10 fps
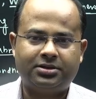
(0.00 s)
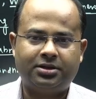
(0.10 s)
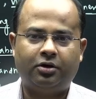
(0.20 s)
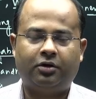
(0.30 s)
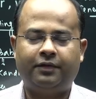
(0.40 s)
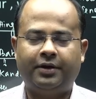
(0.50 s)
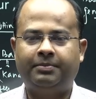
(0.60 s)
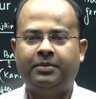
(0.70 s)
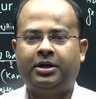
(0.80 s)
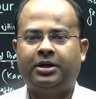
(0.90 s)
son of
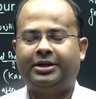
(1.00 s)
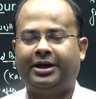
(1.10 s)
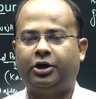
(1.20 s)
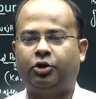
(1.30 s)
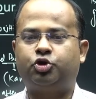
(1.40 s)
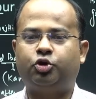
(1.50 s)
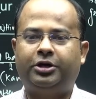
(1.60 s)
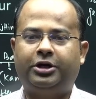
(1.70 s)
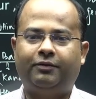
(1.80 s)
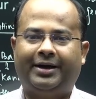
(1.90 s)
him, that you
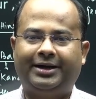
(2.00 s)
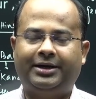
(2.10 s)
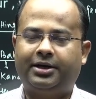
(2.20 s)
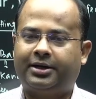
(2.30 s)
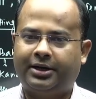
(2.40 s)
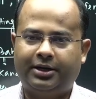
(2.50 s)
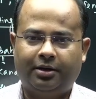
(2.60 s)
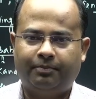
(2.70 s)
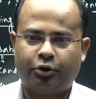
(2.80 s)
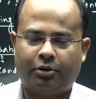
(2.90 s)
should divide the
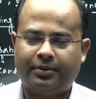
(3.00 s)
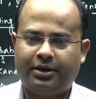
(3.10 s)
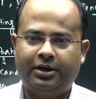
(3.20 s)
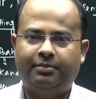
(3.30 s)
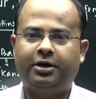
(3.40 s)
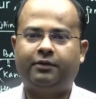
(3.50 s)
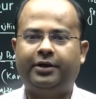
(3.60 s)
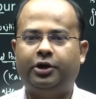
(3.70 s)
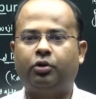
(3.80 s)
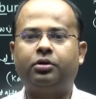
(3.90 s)
kingdom properly
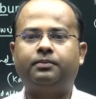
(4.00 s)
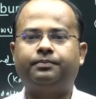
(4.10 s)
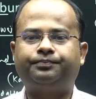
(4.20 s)
between your